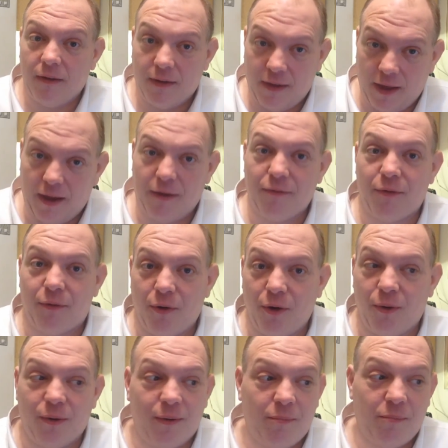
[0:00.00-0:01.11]
King of the
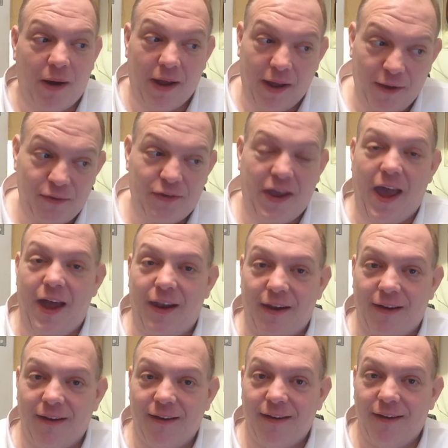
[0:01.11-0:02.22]
Road by Ace
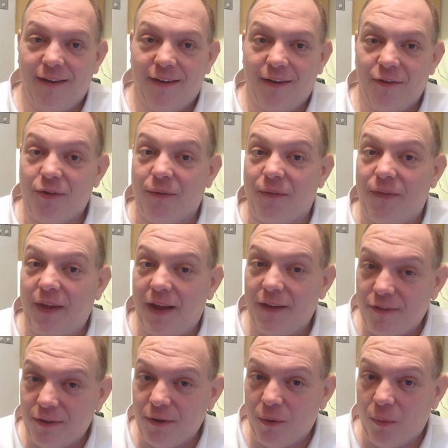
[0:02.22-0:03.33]
Cannon. So that's
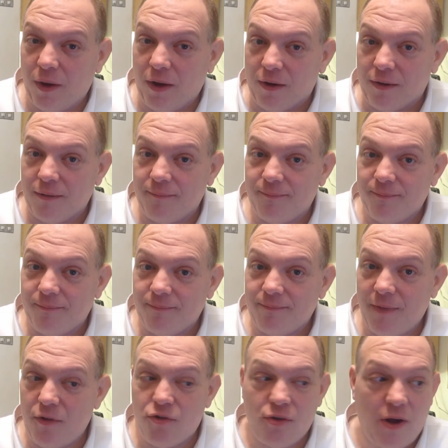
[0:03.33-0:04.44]
a little weird.
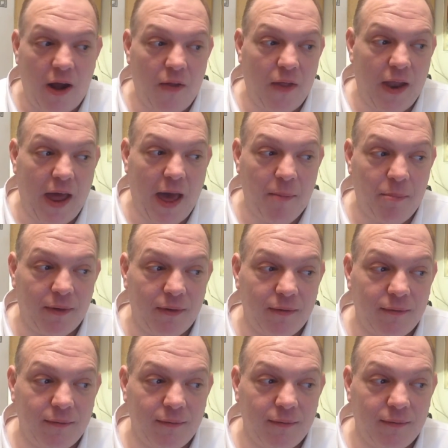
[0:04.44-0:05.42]
Not sure how that happened.